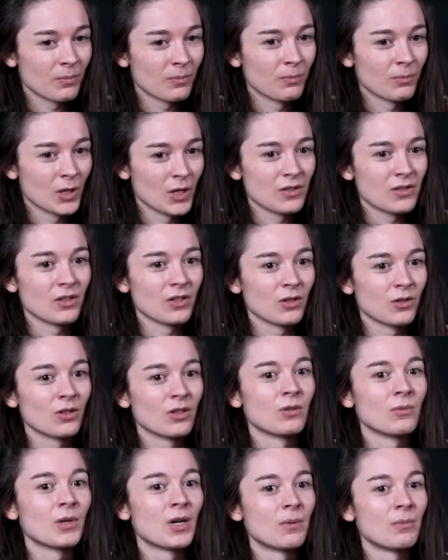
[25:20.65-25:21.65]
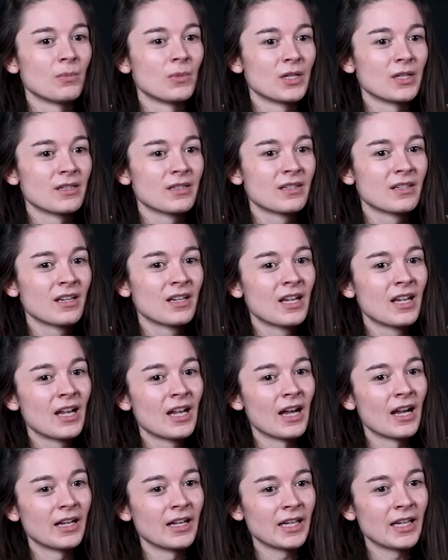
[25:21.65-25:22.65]
Mirza Ghulam Ahmad.
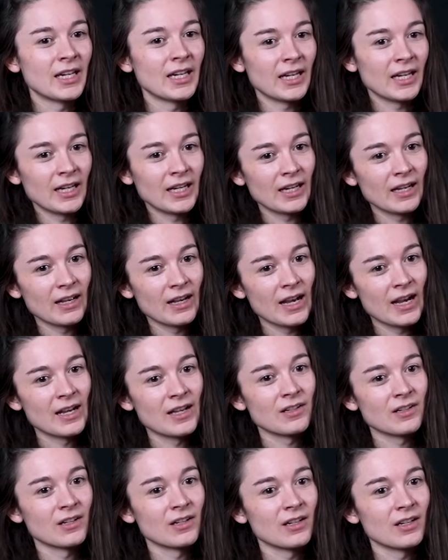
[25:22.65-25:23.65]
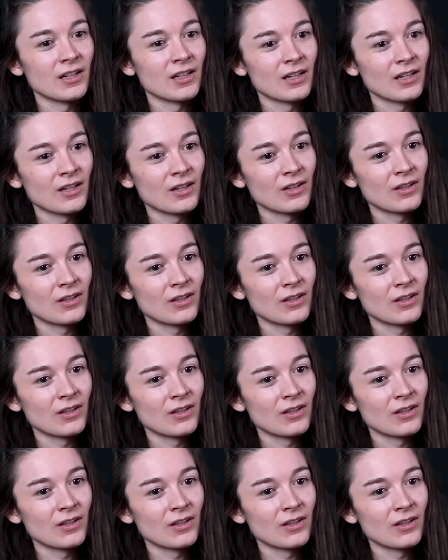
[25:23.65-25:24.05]
And he had an